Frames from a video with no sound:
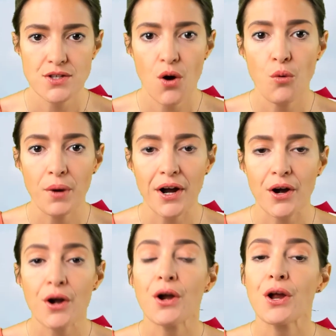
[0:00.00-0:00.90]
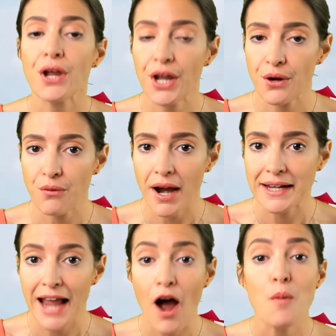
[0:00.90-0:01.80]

So we're here right now.